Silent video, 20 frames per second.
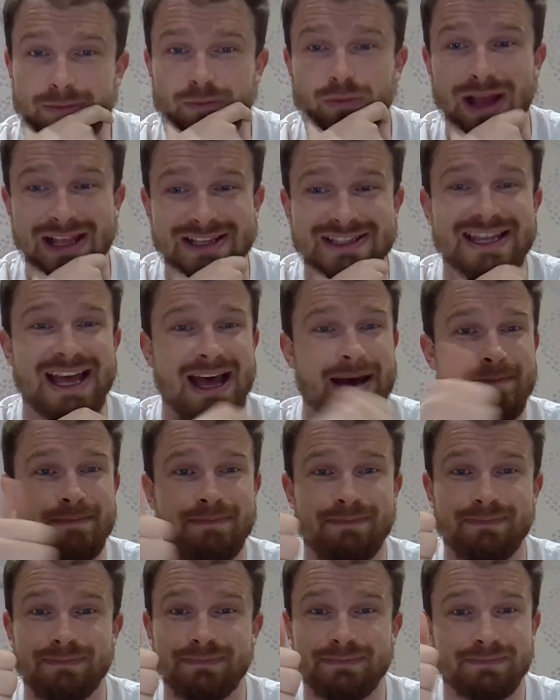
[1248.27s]
West
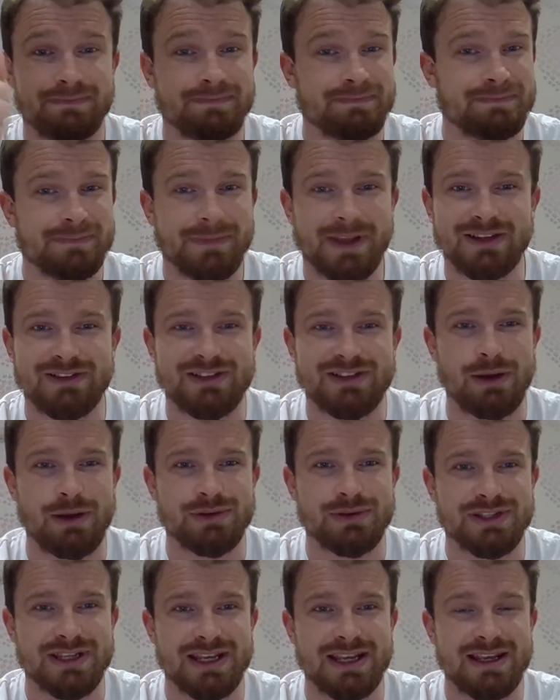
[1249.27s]
Ham,
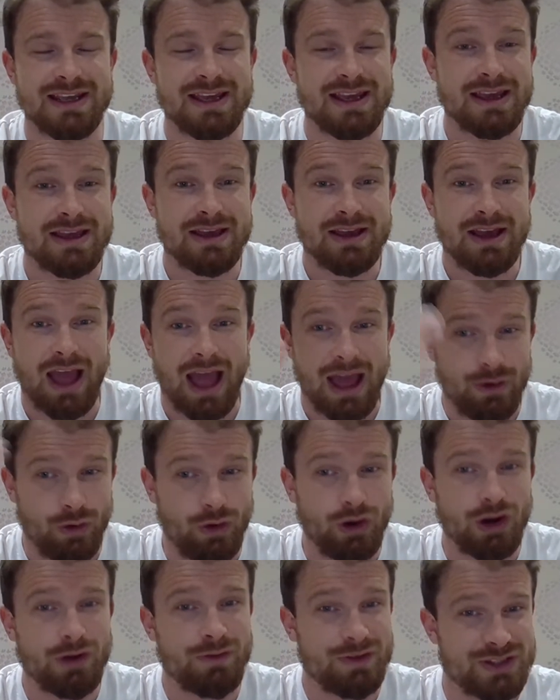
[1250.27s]
Chelsea,
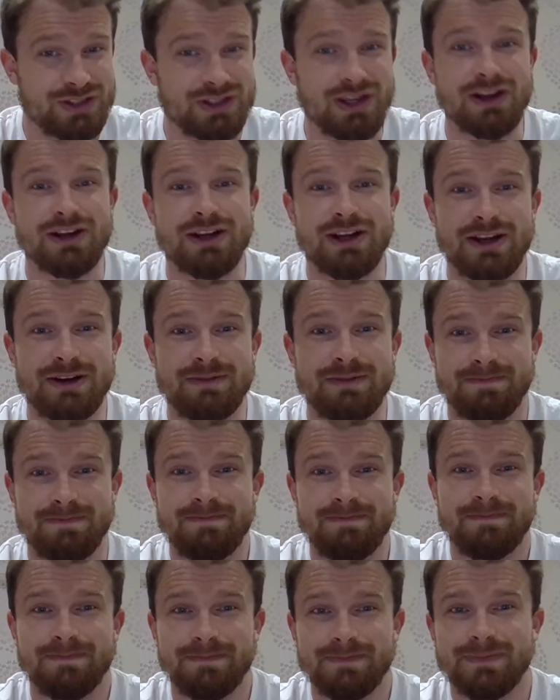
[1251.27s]
and all of a sudden,
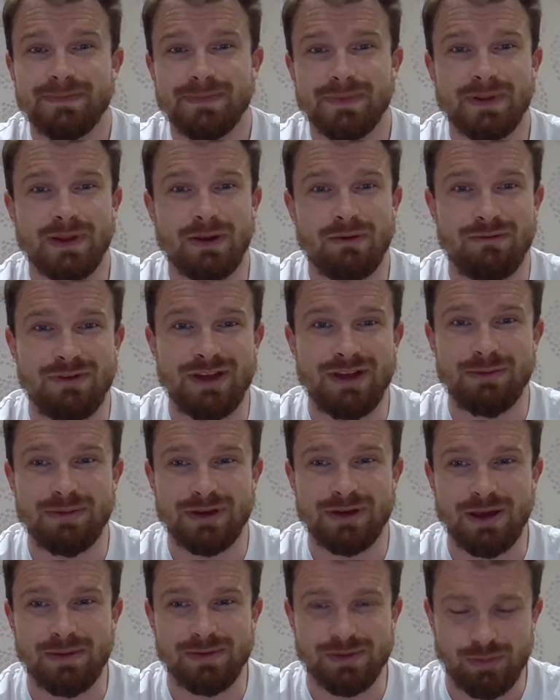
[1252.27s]
Villa
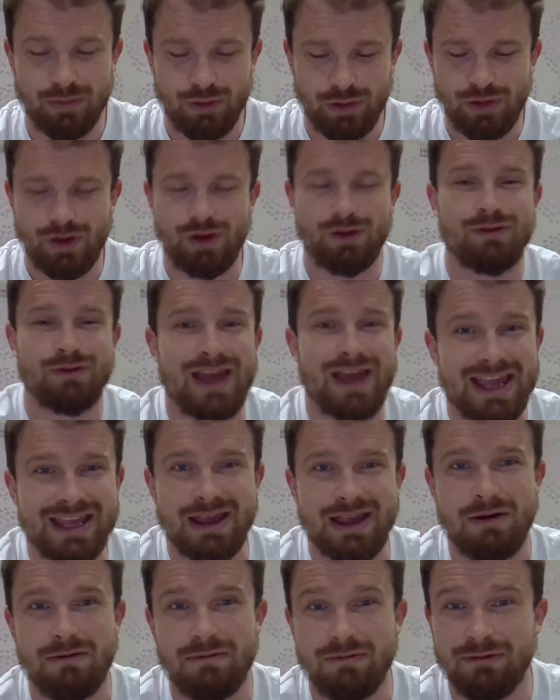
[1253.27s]
becomes more of
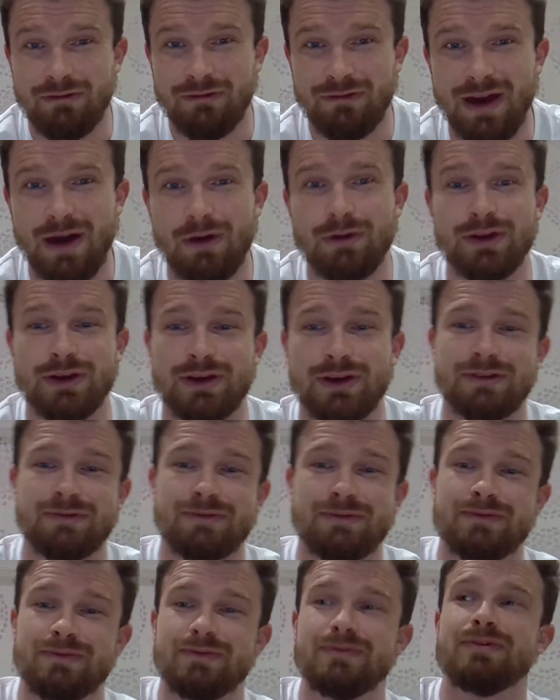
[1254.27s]
a failure
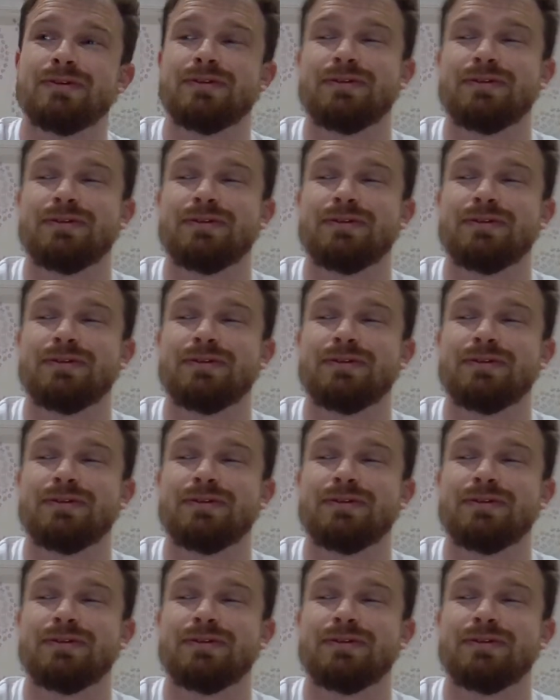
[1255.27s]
